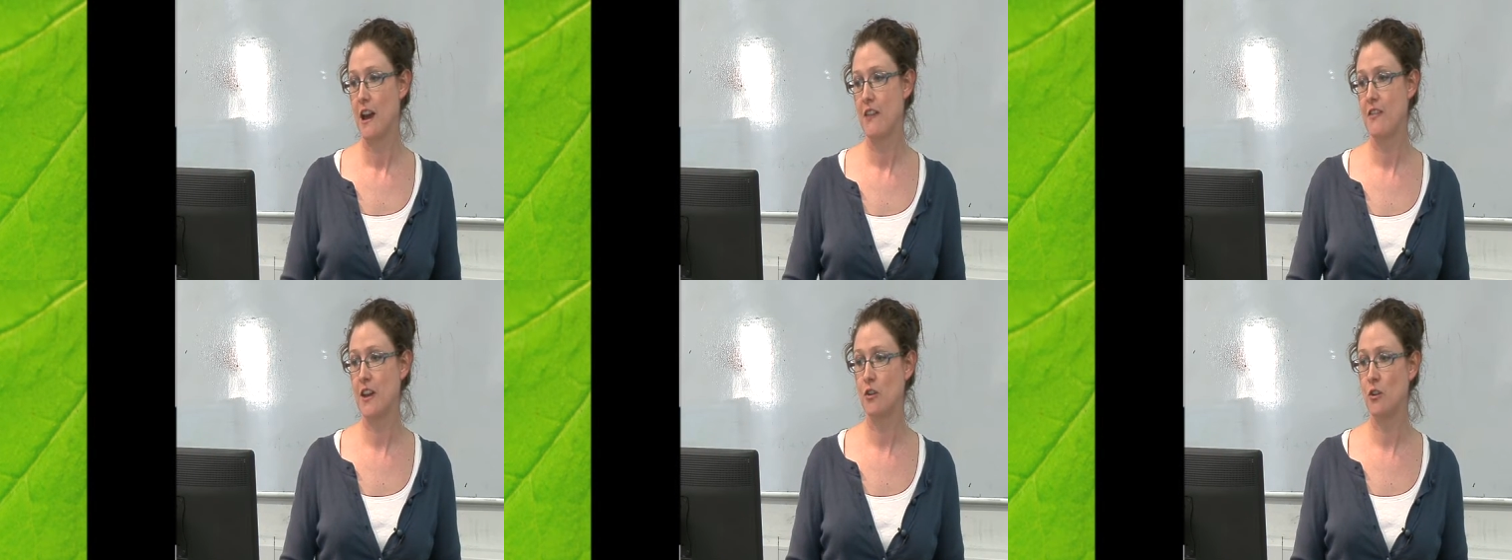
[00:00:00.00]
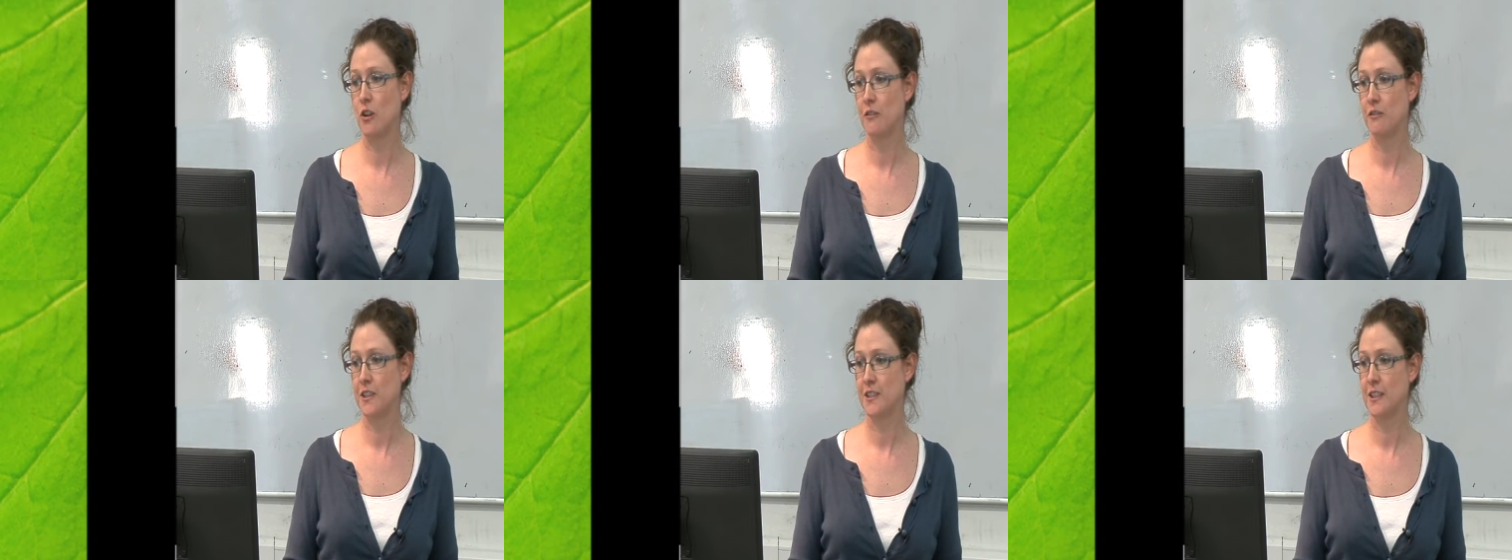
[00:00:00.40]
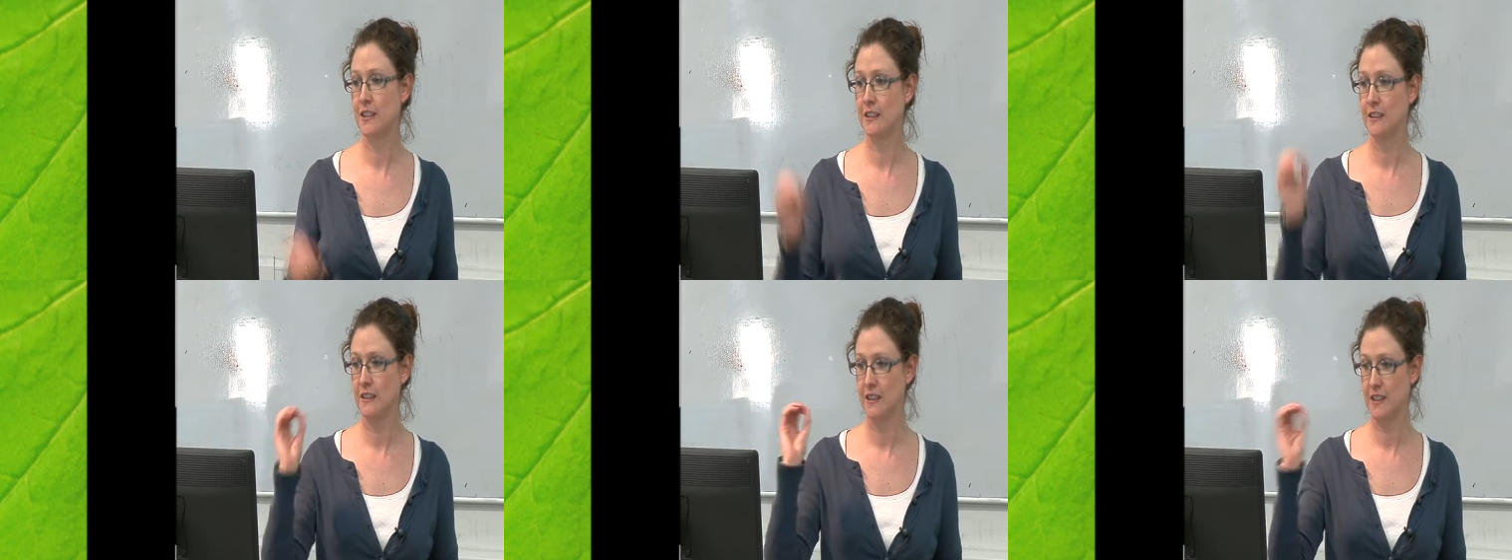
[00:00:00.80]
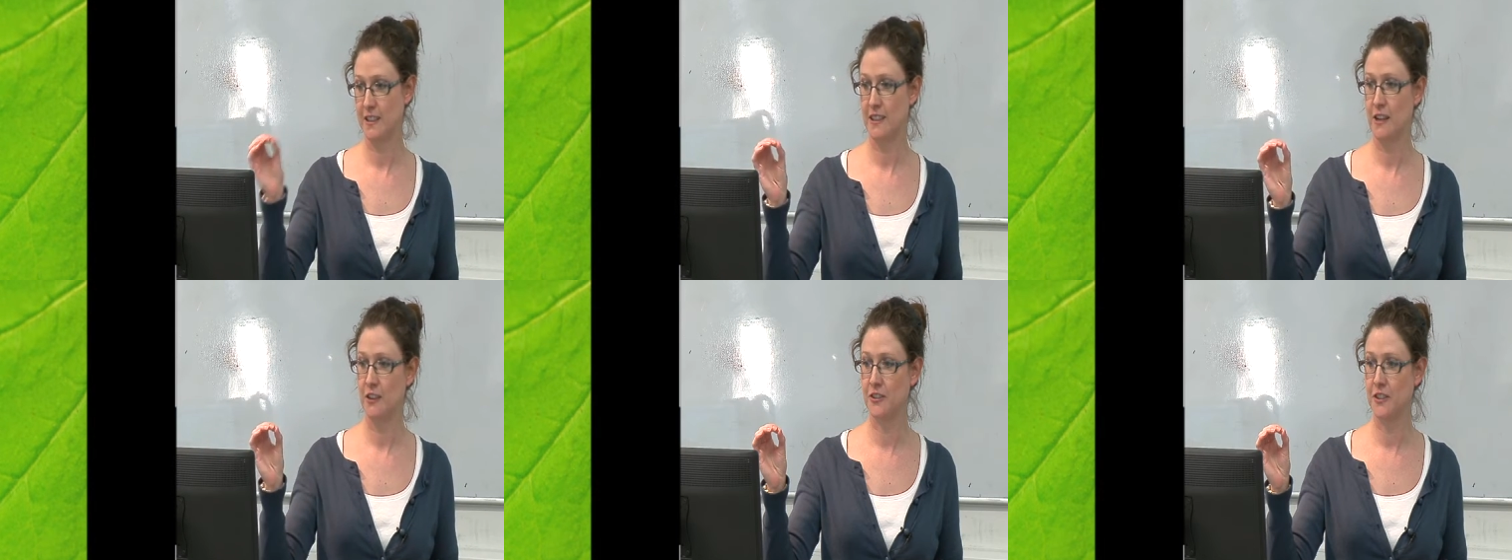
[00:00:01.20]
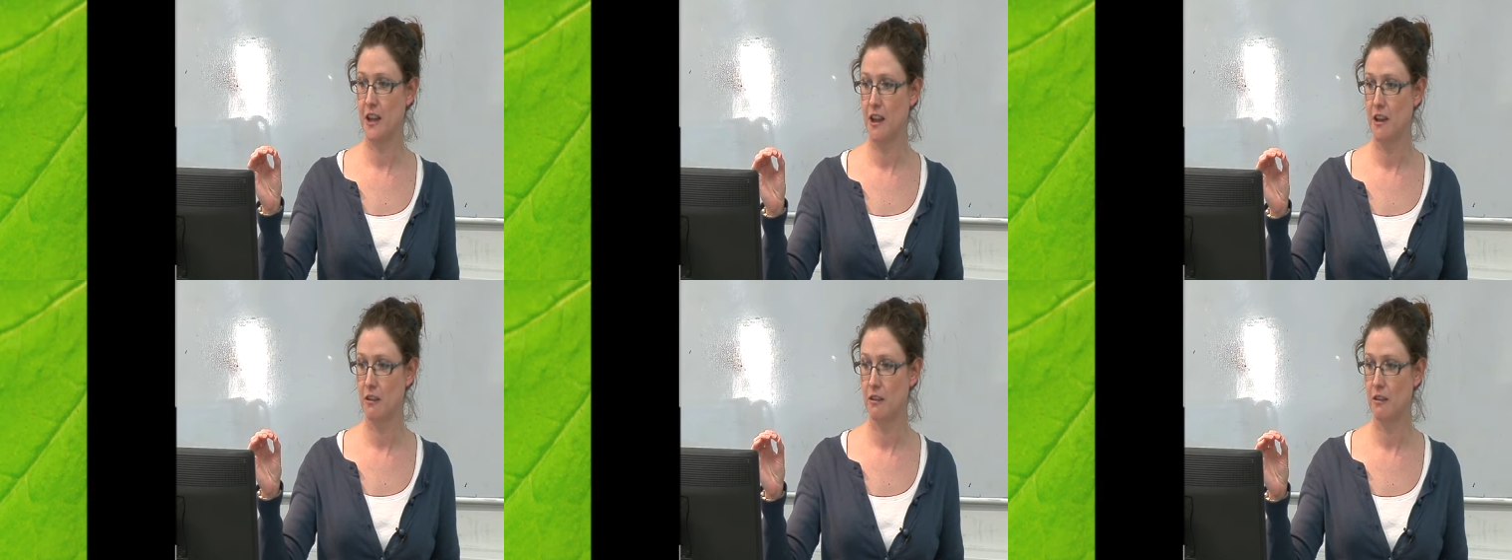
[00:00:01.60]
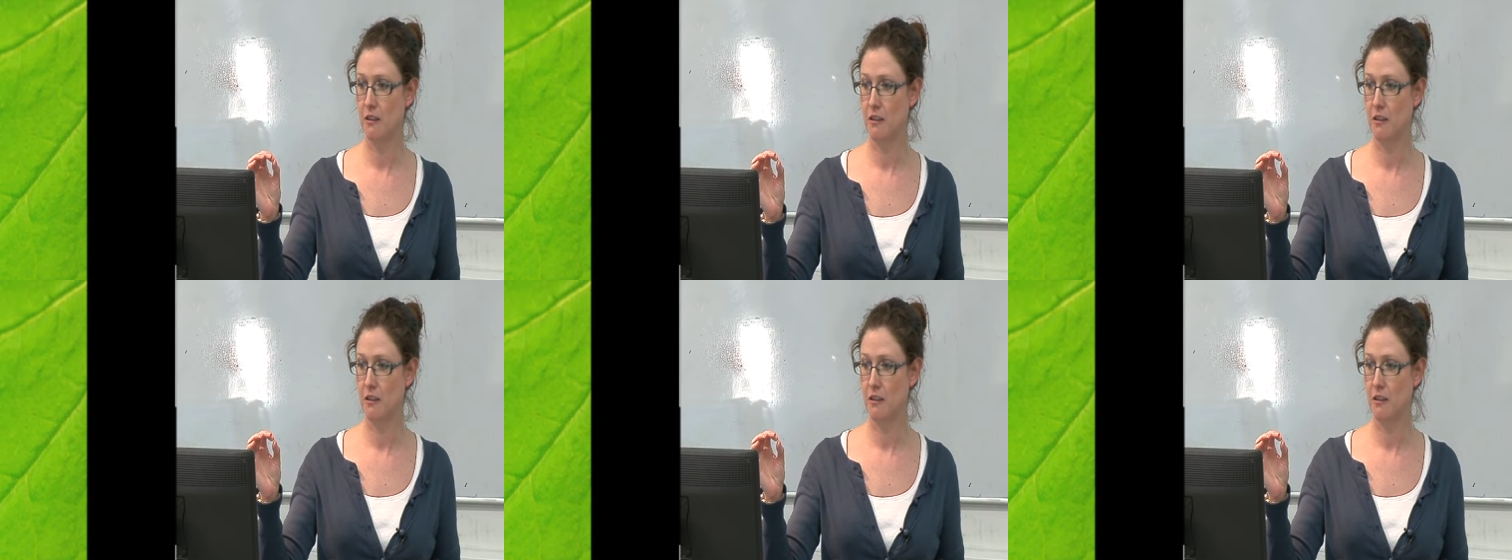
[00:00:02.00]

And then all of a sudden, the cell death